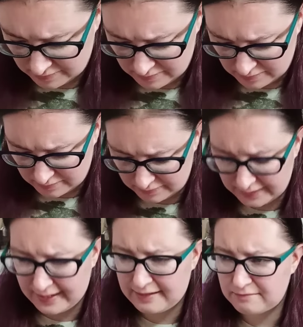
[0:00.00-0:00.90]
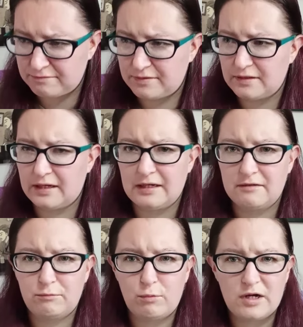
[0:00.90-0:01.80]
And they have
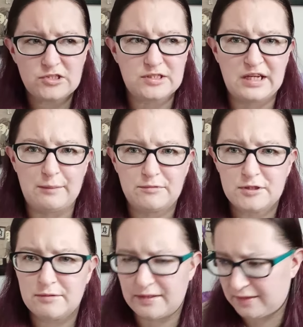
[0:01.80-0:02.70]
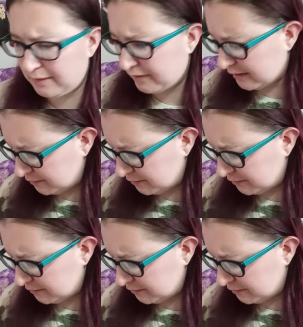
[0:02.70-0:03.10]
uh, washi tape too, I think, but I don't